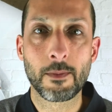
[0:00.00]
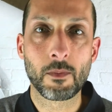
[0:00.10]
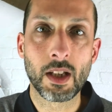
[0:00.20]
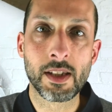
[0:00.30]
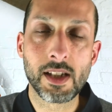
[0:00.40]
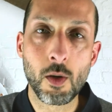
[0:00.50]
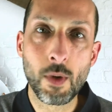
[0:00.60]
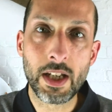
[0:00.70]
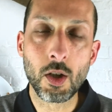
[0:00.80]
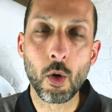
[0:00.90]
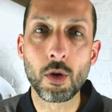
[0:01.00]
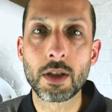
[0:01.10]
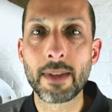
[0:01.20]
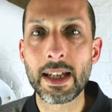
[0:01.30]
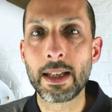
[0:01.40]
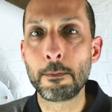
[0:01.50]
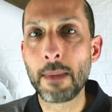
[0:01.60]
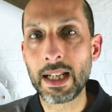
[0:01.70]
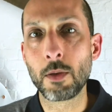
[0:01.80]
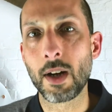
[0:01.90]
And so we can automate in
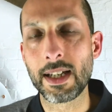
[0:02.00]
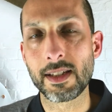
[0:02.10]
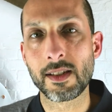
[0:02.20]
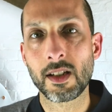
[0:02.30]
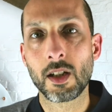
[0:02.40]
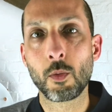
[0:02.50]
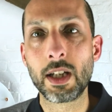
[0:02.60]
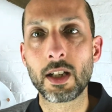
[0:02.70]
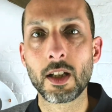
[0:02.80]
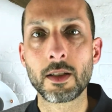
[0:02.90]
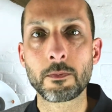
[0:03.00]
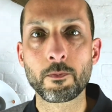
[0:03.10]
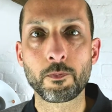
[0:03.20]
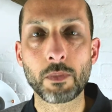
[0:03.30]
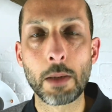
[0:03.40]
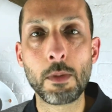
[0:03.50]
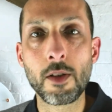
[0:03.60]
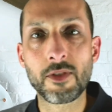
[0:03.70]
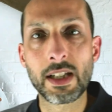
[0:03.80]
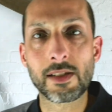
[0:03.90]
many ways. We can
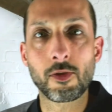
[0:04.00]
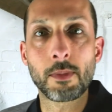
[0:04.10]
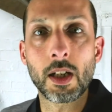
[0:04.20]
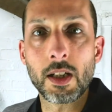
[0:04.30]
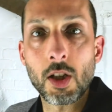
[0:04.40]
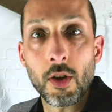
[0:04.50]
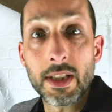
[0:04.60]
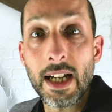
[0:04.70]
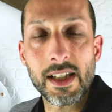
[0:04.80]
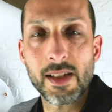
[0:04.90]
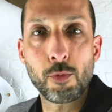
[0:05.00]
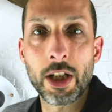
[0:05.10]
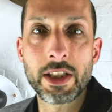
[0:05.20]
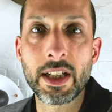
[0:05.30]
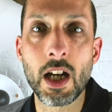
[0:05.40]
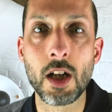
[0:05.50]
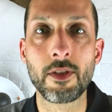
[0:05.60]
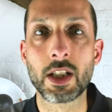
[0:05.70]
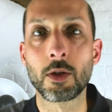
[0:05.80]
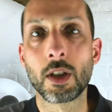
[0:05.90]
move things from a contact spreadsheet over
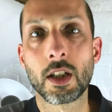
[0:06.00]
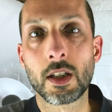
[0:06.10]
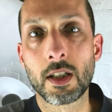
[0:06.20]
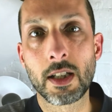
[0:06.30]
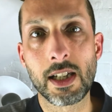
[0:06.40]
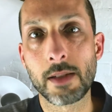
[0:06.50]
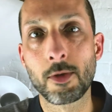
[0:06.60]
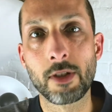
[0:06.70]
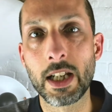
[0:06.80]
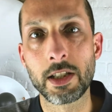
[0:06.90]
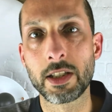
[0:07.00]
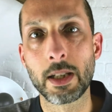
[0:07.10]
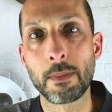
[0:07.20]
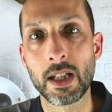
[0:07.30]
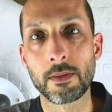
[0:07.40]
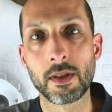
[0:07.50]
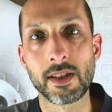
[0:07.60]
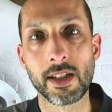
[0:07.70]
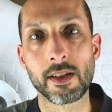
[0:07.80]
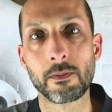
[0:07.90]
to a customer relationship management
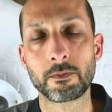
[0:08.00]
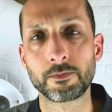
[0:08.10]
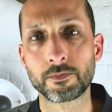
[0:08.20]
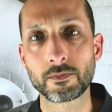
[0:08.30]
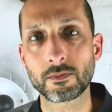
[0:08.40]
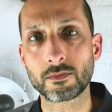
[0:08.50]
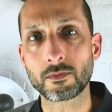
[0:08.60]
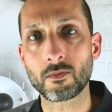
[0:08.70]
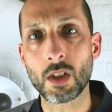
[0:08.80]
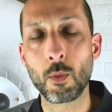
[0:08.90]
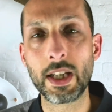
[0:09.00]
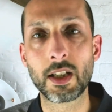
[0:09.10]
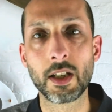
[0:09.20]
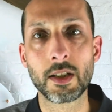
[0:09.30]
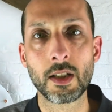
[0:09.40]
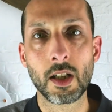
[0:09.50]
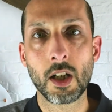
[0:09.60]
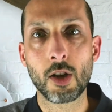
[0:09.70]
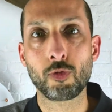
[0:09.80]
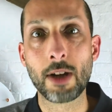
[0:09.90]
system. We can
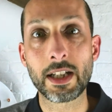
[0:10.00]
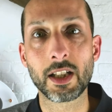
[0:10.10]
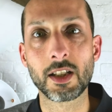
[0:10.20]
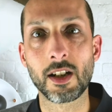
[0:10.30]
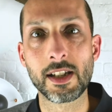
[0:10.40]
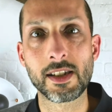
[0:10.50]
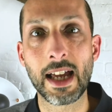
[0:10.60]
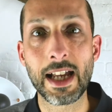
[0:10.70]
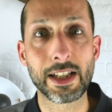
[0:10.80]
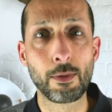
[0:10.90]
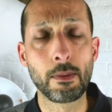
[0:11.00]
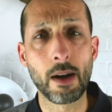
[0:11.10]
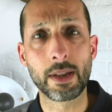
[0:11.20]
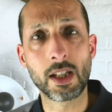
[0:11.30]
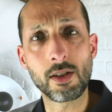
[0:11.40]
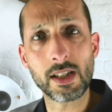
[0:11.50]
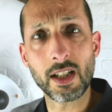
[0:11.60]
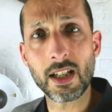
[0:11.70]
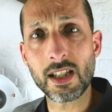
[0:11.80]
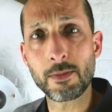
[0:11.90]
recognize that actually we might be using a
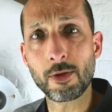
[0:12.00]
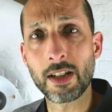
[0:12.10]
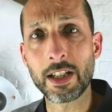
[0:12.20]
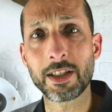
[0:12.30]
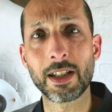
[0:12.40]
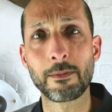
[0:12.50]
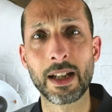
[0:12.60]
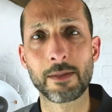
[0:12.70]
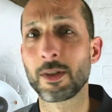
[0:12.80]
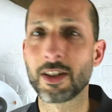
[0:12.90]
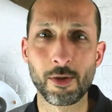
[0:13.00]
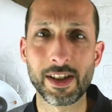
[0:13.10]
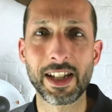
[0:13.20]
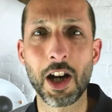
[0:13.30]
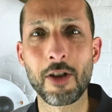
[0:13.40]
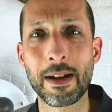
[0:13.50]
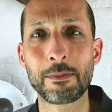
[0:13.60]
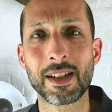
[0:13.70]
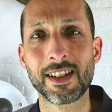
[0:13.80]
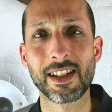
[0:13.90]
customer relationship management or CRM
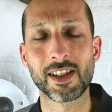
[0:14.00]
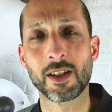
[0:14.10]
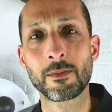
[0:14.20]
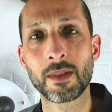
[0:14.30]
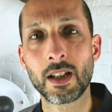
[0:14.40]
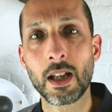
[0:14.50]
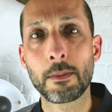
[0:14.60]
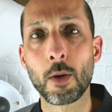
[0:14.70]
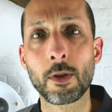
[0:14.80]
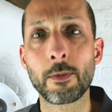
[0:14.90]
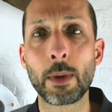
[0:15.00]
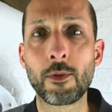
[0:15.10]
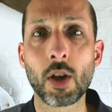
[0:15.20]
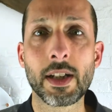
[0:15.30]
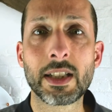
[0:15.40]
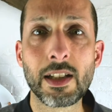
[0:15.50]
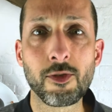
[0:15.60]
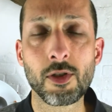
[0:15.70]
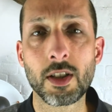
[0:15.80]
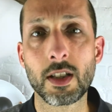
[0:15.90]
system, but we've got a
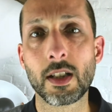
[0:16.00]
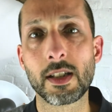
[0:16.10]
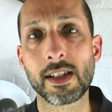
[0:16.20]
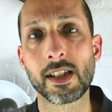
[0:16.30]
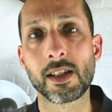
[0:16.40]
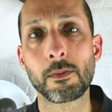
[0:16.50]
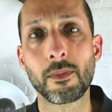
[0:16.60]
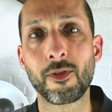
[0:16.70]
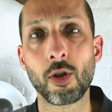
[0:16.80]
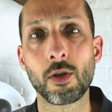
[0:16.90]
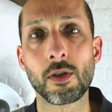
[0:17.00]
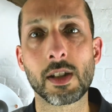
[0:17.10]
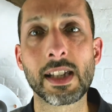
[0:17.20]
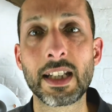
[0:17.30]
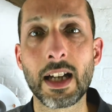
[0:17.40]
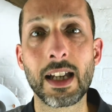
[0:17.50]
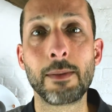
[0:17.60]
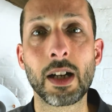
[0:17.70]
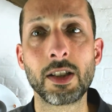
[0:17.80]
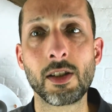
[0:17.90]
different system for sending out
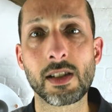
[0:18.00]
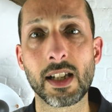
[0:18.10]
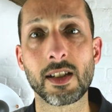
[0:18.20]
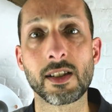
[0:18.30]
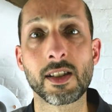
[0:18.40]
email newsletters.